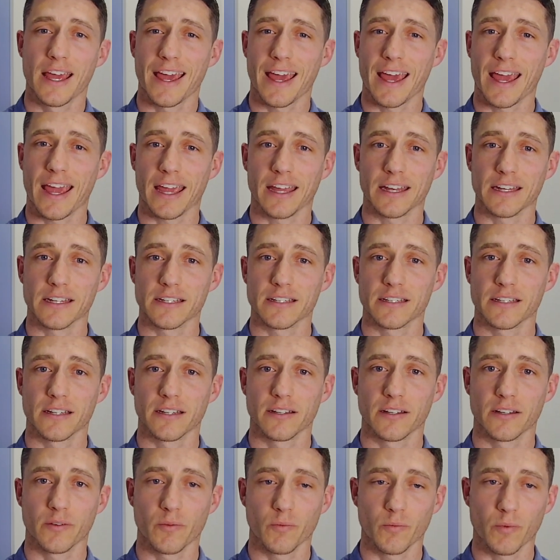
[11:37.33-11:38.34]
And
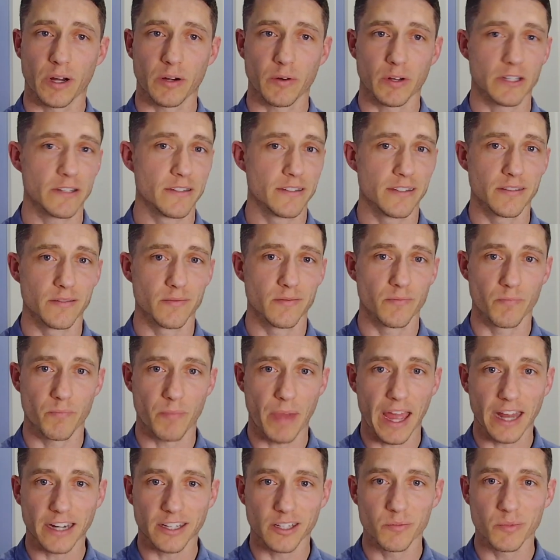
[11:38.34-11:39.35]
when it's
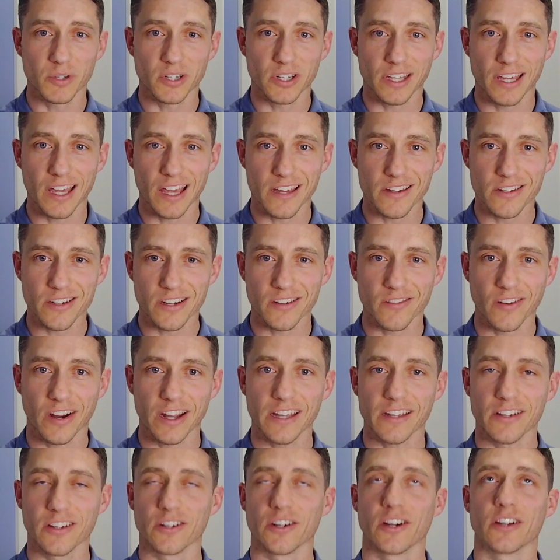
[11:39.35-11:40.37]
bad communication,
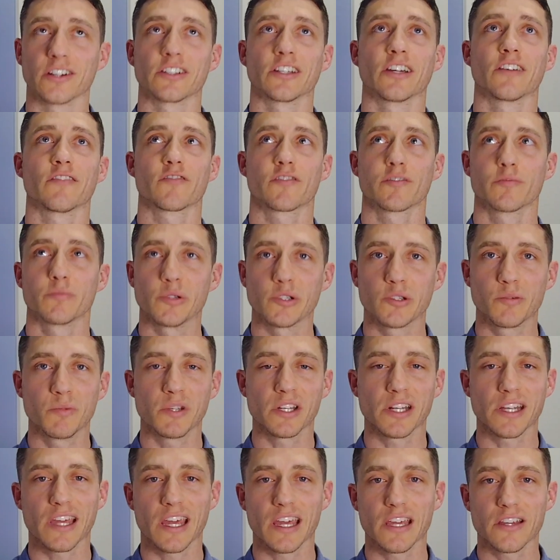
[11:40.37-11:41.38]
right, or uncomfortable
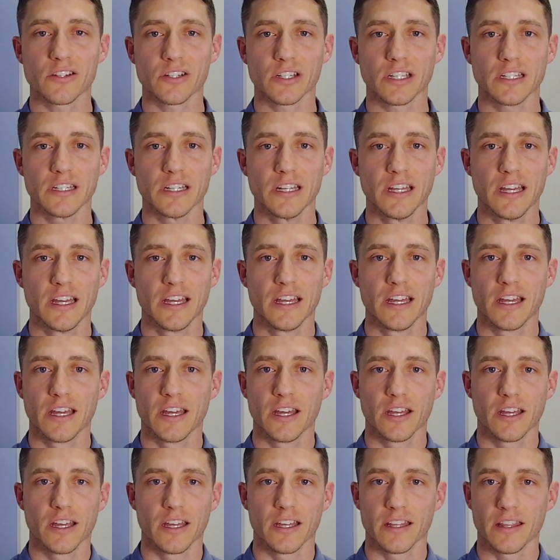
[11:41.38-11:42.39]
communication,
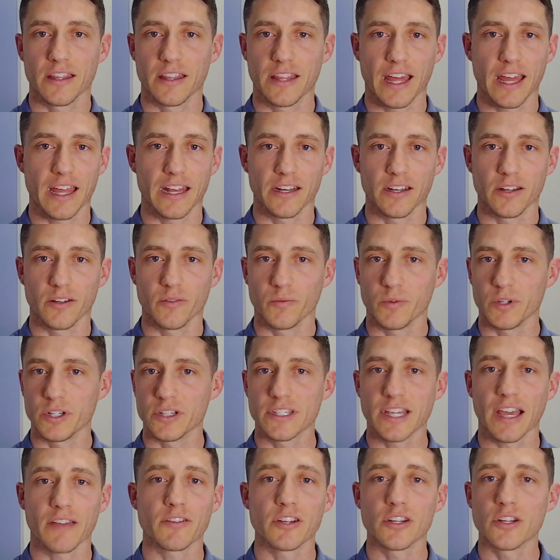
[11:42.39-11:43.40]
then we
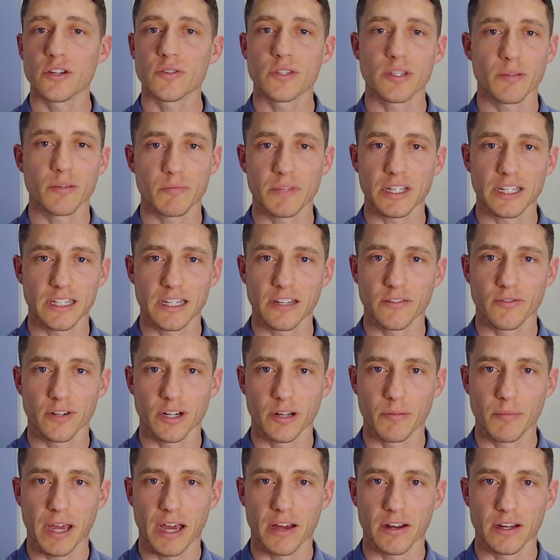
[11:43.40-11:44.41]
just have to do something different
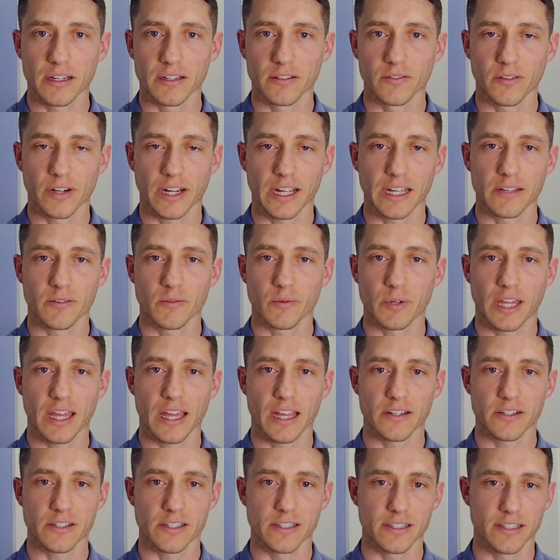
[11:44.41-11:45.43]
about it, right? We
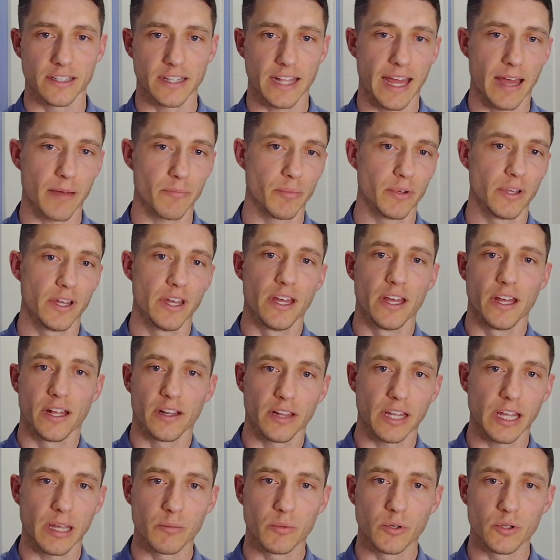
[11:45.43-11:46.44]
can't just slap
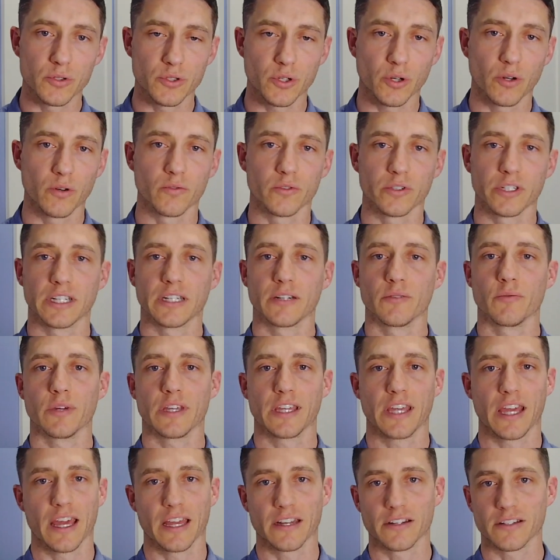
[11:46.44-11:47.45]
labels over it. We
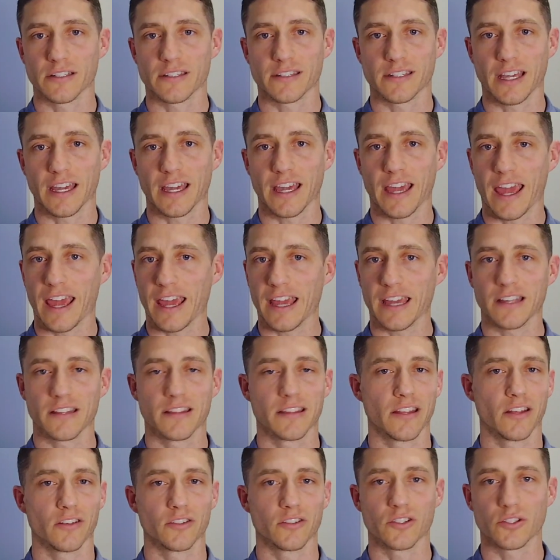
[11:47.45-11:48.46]
can't just say, hey,
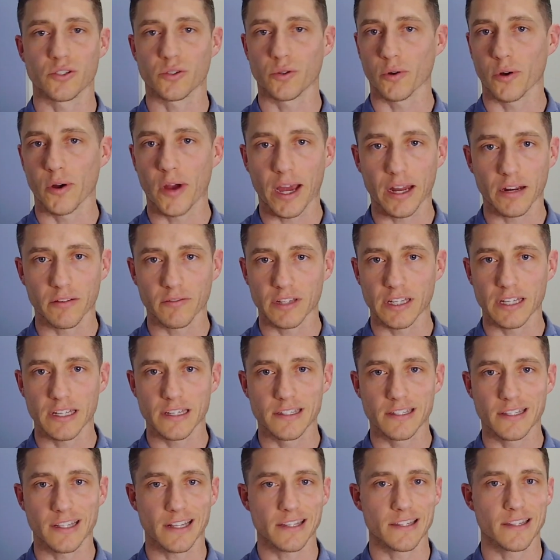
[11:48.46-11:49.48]
they'll just grow out of
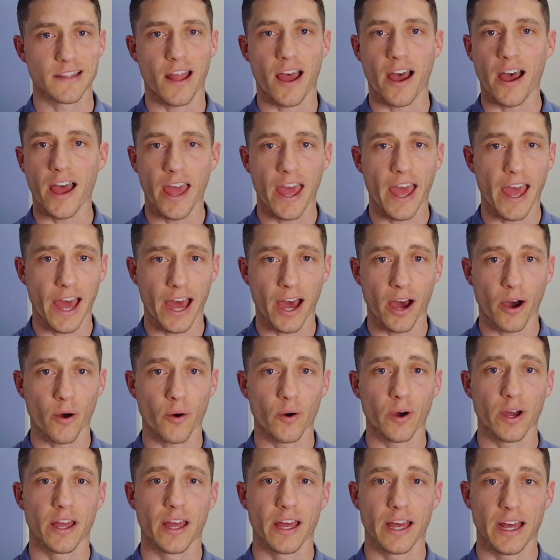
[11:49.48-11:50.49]
this. That's not how
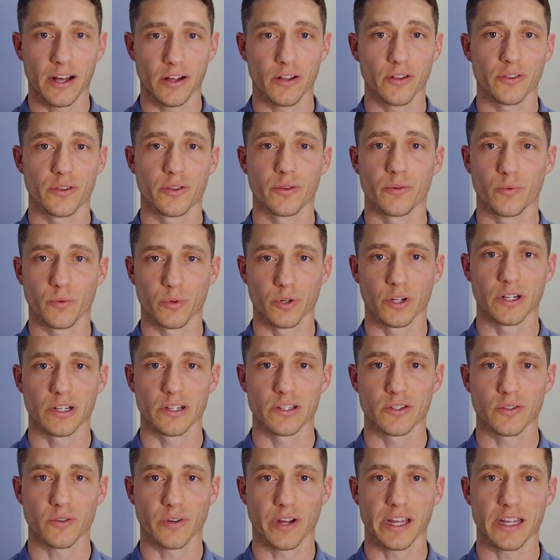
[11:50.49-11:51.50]
health
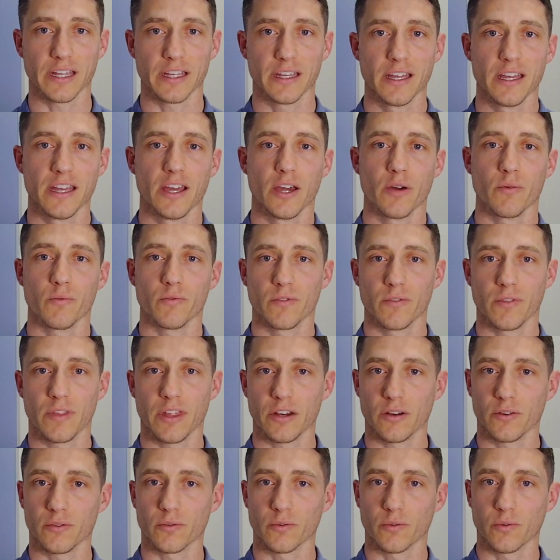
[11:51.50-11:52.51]
works, right? They
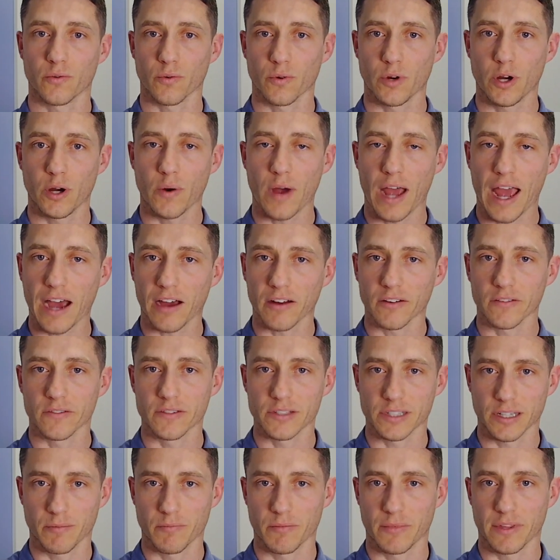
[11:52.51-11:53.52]
don't grow out of
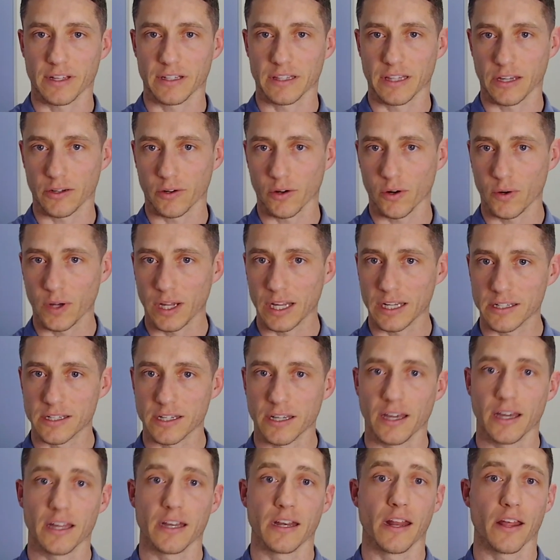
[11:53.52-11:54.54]
something, they grow
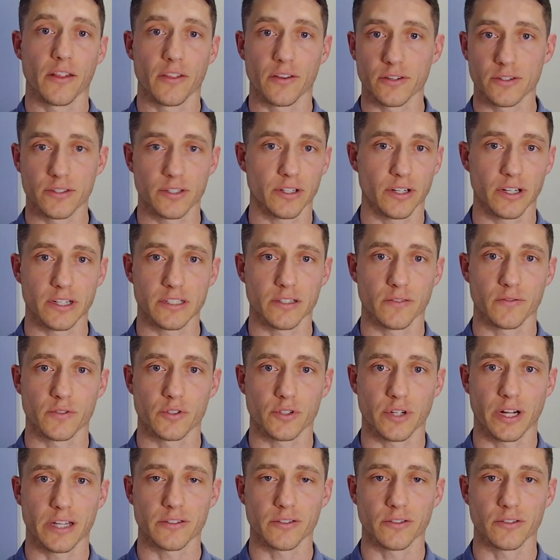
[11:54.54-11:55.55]
into another series of
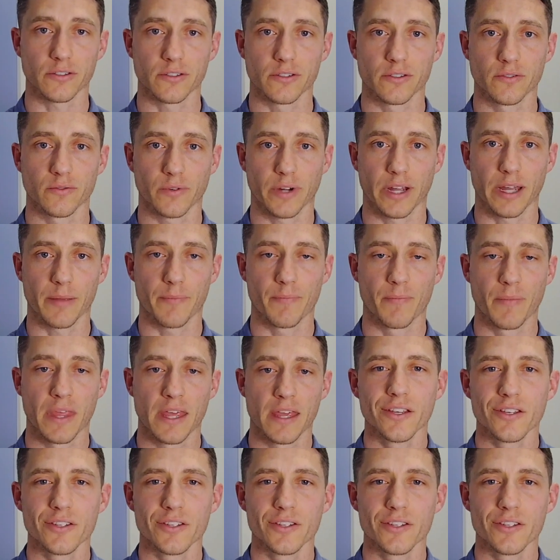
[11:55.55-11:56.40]
stressors, right?